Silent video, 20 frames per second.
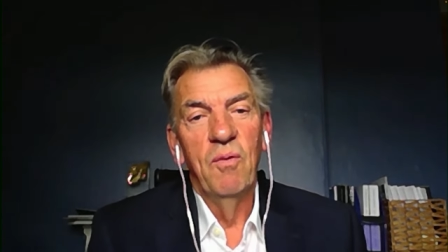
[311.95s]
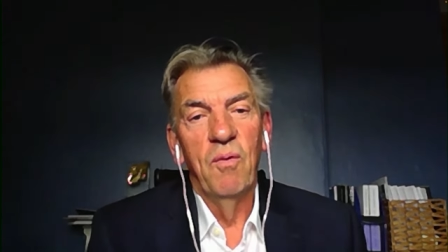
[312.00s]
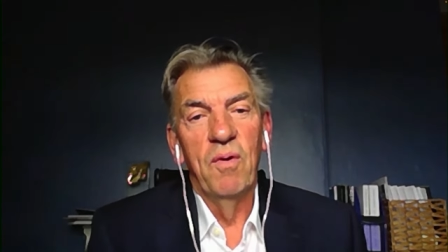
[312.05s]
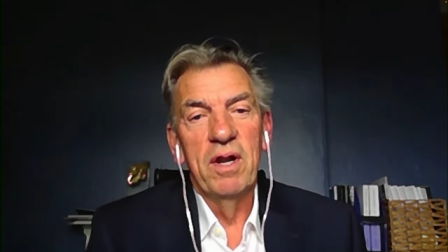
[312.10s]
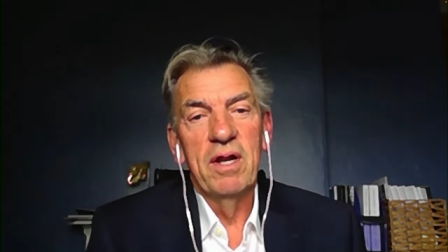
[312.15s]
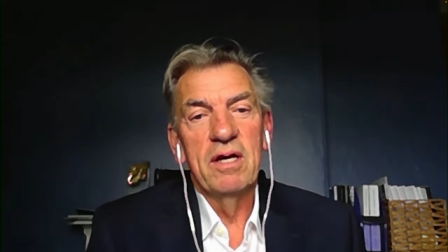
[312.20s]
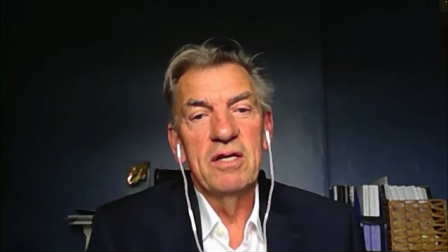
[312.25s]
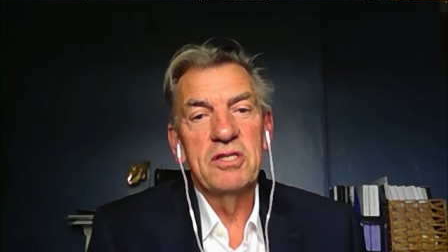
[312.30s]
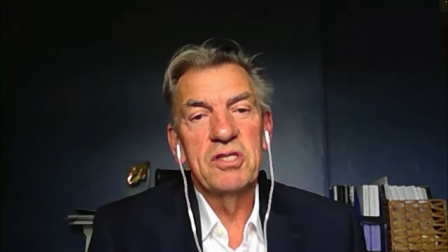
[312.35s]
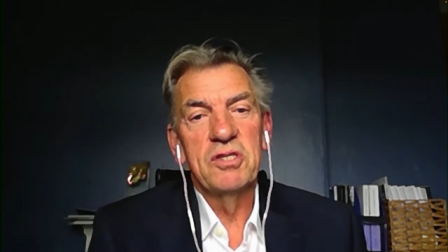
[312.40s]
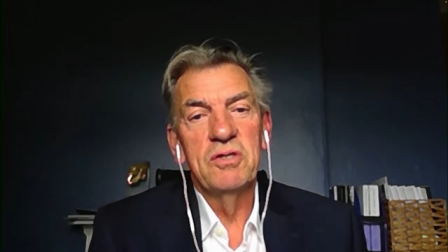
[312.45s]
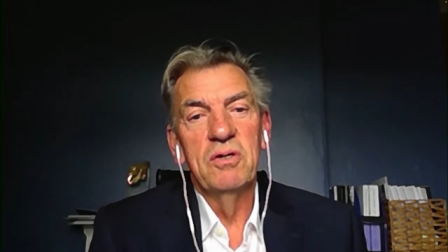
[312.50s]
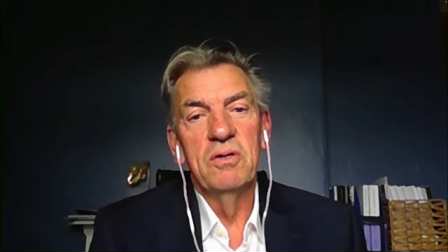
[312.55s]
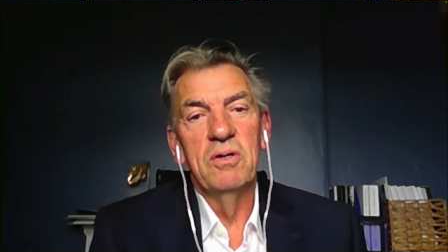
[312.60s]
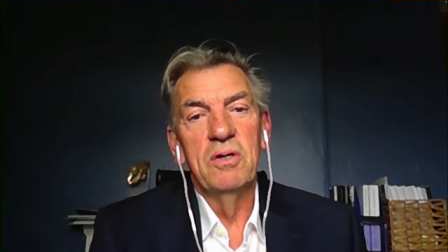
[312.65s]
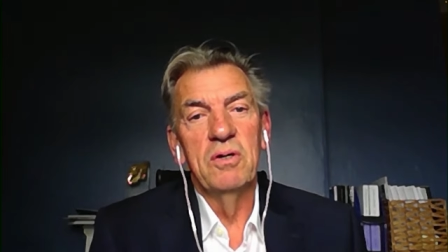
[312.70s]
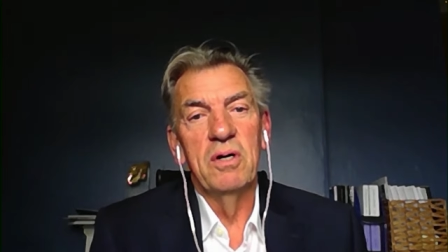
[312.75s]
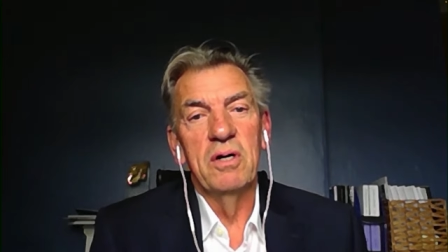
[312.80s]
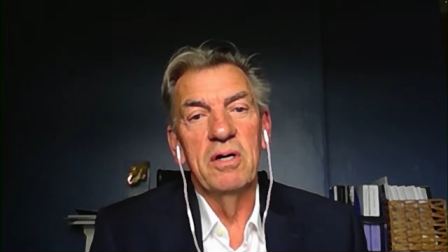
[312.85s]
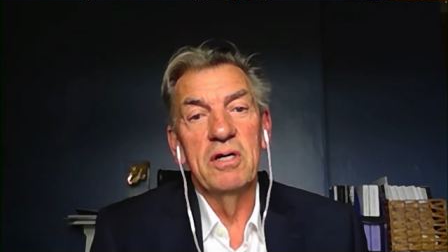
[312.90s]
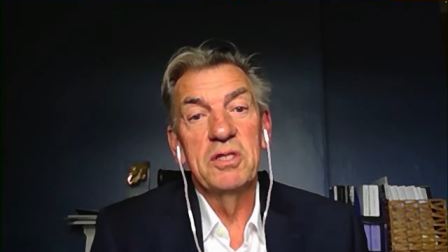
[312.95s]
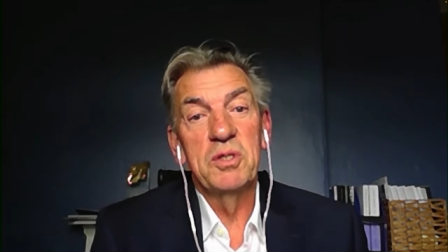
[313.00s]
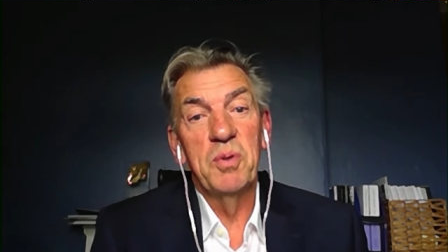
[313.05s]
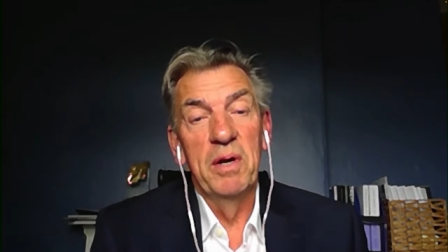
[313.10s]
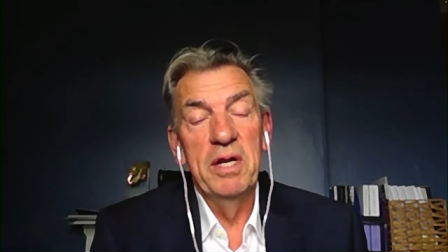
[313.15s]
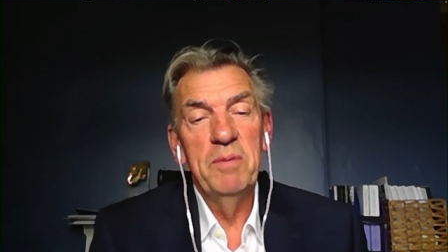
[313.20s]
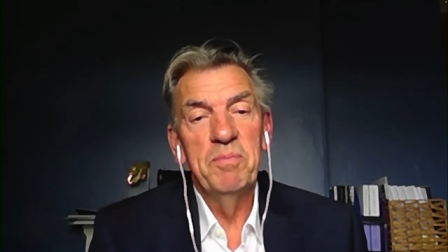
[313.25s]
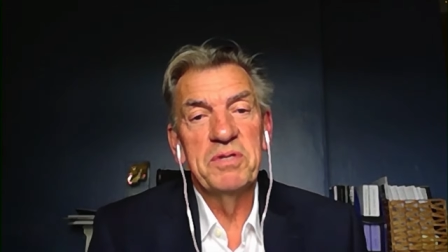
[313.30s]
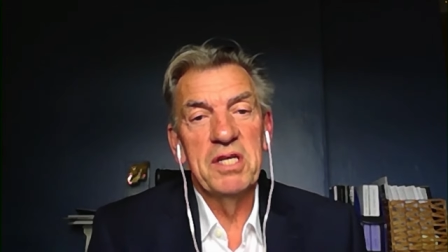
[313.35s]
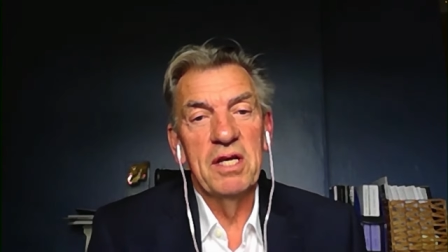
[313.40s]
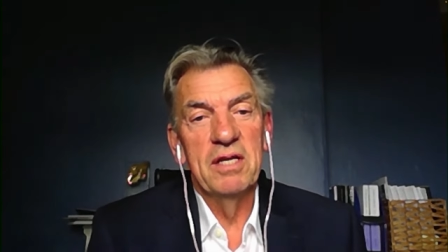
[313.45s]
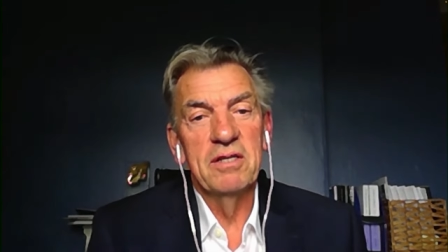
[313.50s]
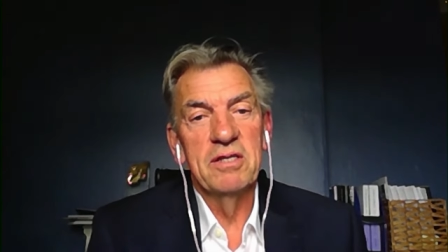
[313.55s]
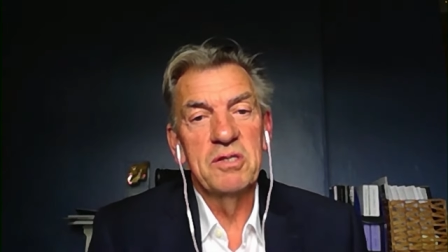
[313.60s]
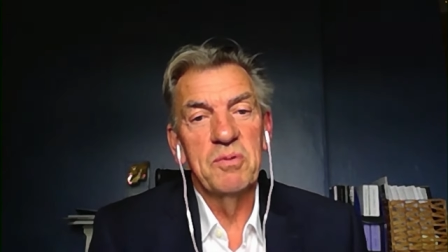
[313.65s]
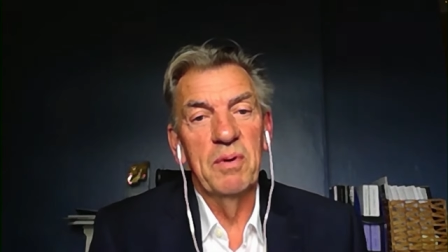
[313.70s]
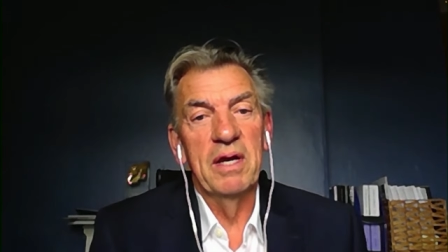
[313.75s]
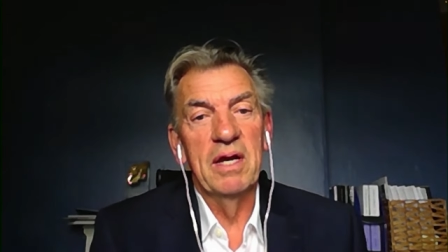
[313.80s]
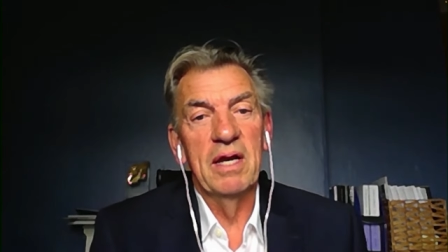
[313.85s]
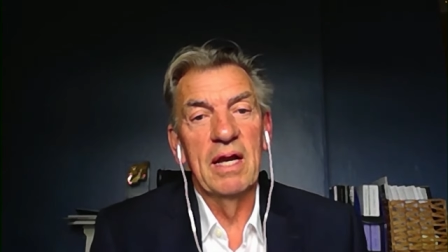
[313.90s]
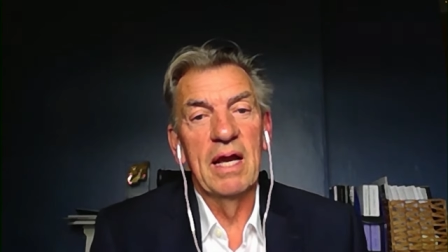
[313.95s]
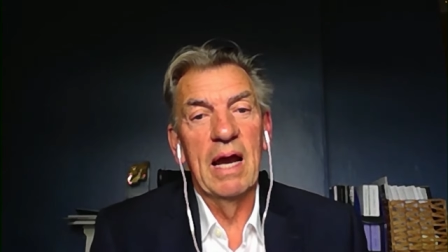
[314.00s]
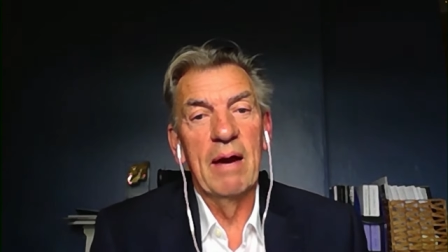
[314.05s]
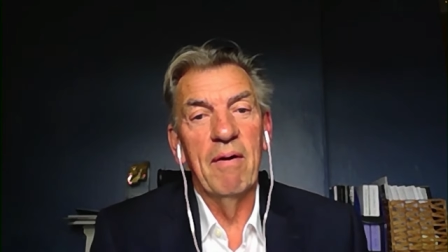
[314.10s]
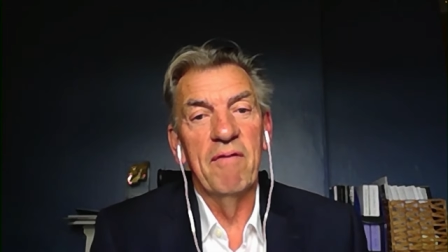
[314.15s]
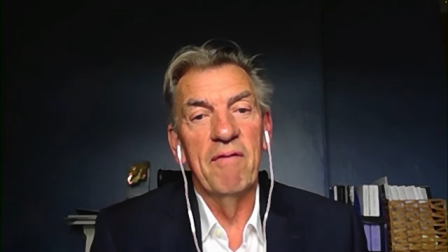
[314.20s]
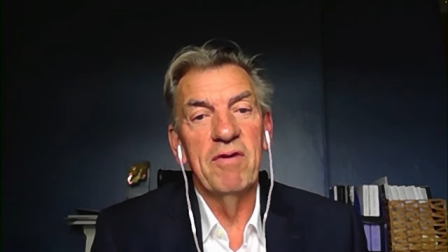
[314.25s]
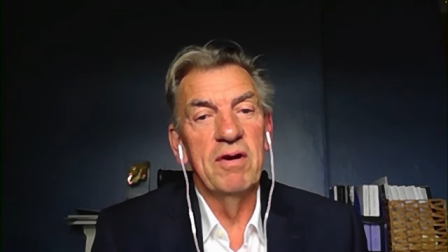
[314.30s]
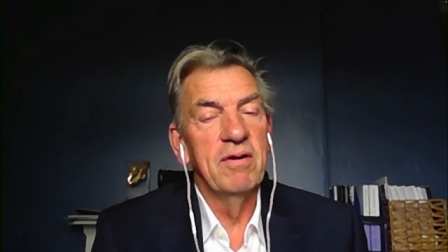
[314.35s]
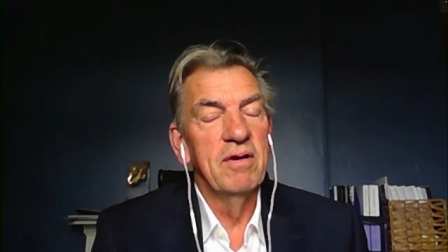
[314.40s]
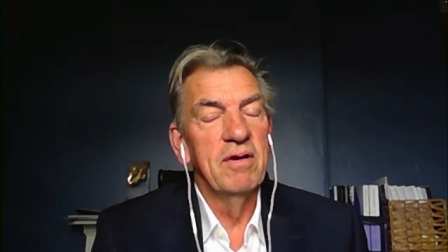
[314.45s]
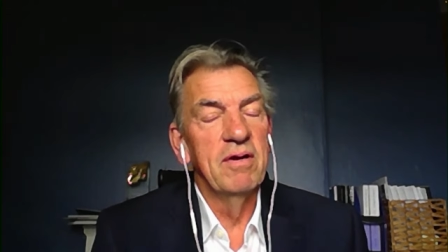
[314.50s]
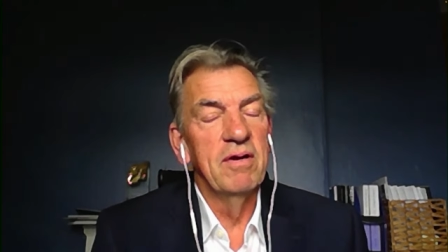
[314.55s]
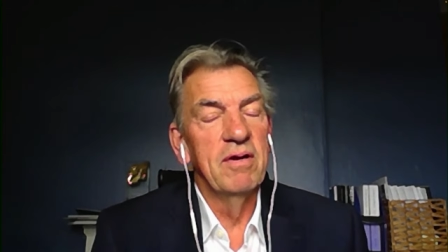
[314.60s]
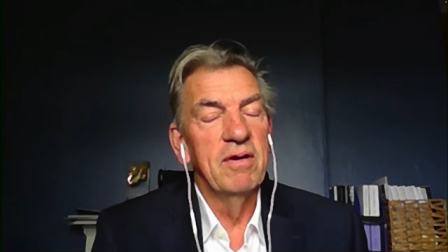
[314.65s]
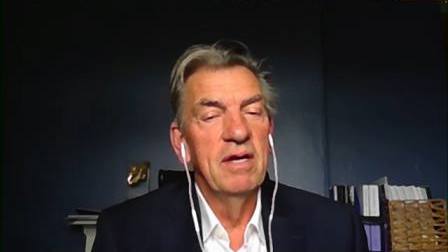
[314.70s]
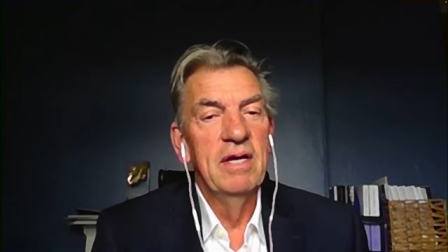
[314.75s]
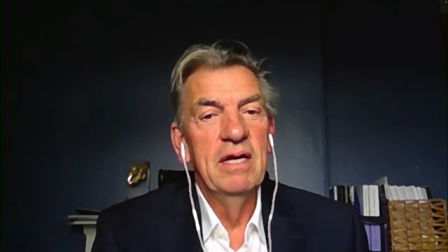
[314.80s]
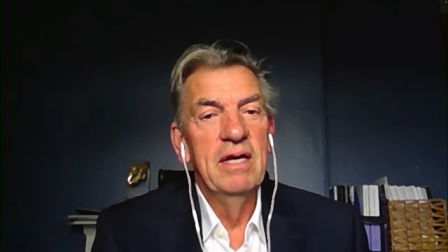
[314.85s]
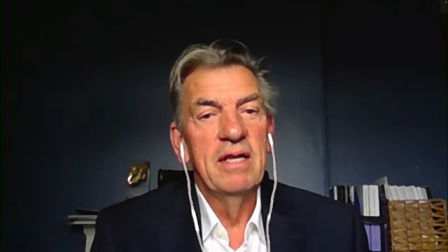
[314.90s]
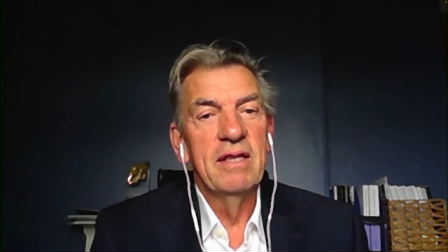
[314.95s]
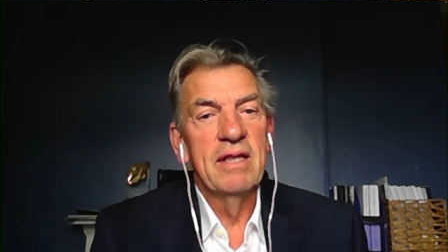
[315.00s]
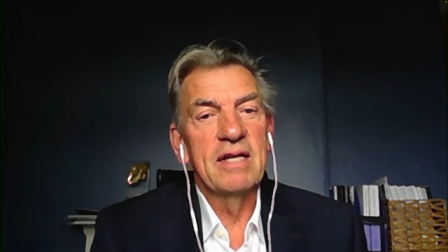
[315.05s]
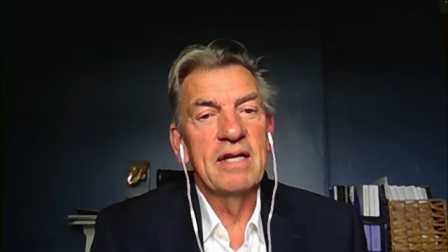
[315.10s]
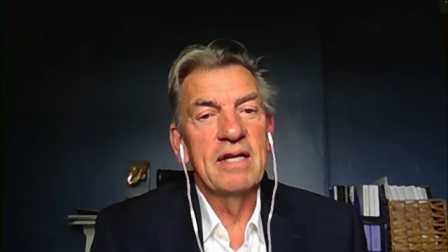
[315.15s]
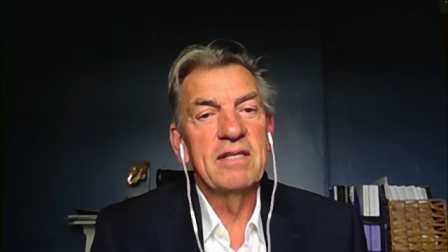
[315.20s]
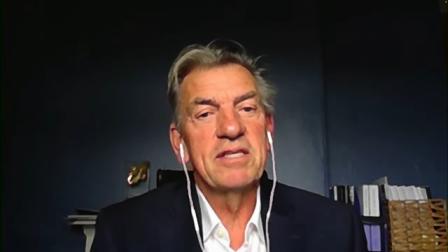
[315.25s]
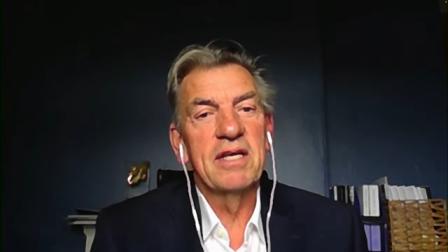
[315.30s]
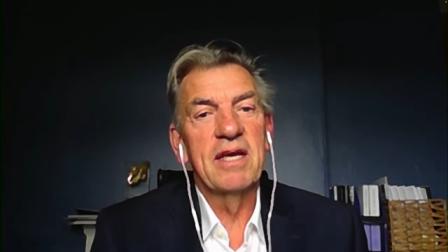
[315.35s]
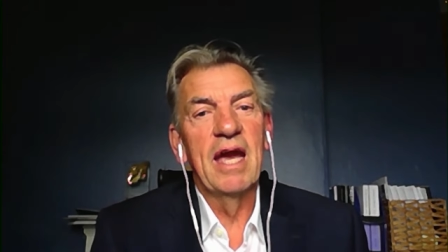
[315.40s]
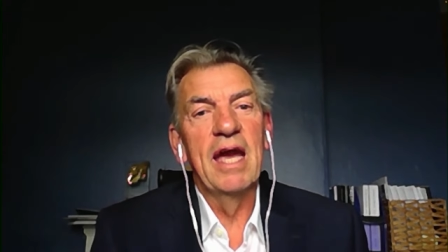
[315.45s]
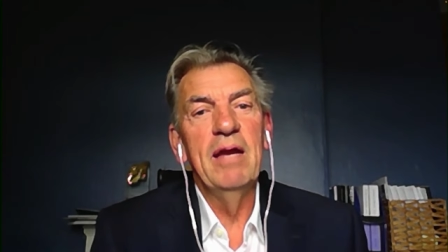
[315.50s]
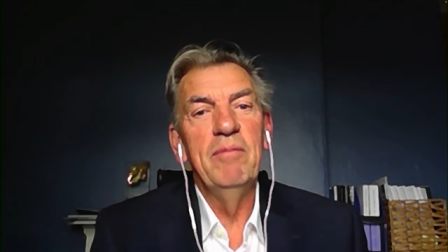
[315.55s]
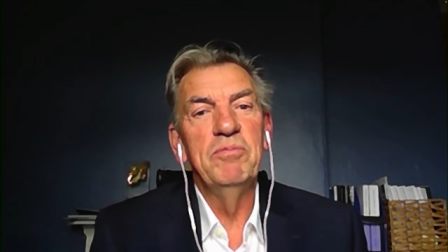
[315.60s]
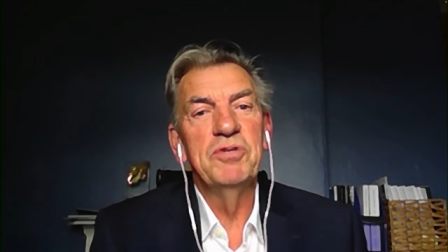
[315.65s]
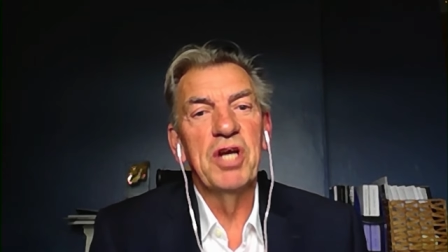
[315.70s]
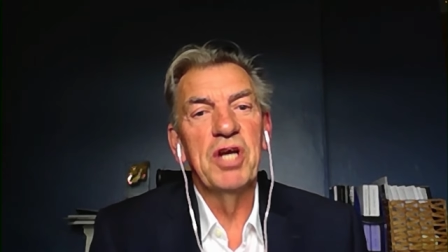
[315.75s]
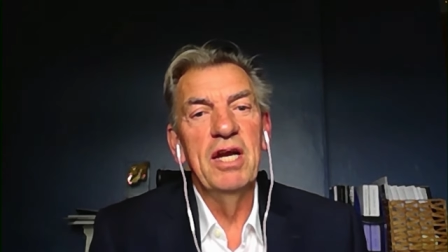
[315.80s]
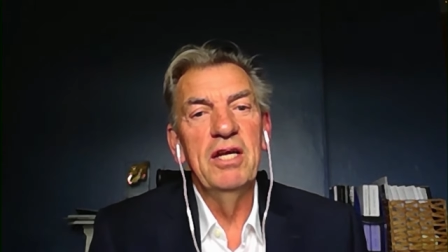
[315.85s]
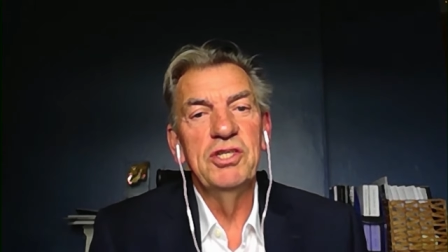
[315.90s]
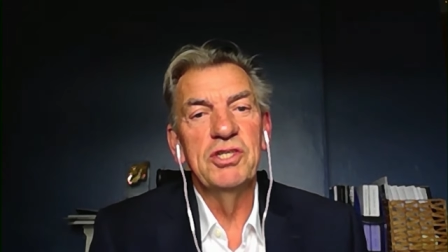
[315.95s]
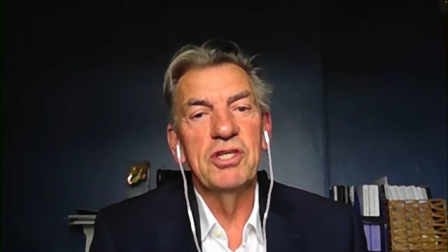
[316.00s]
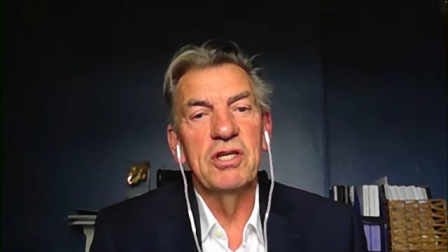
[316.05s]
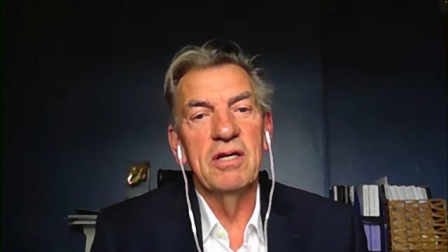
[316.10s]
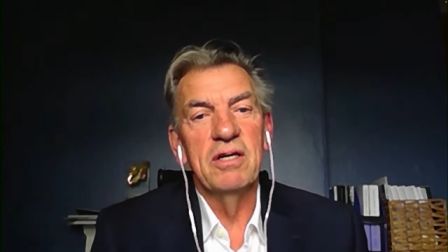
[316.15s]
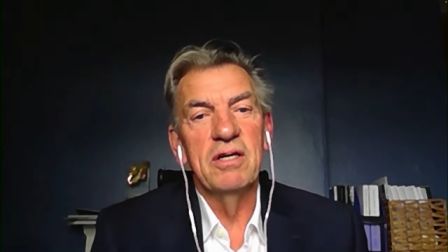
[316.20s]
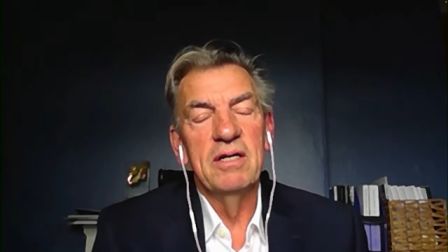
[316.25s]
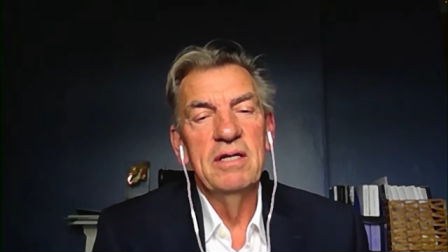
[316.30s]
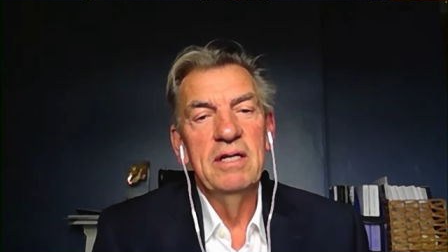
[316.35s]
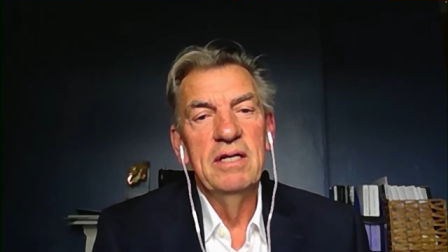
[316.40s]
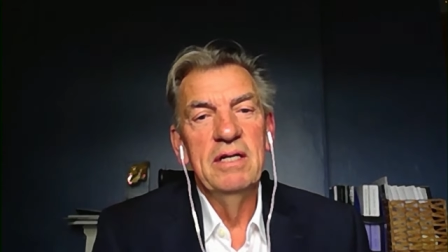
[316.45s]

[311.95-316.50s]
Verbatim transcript: When I saw a twenty percent swing, however, that's a game changer,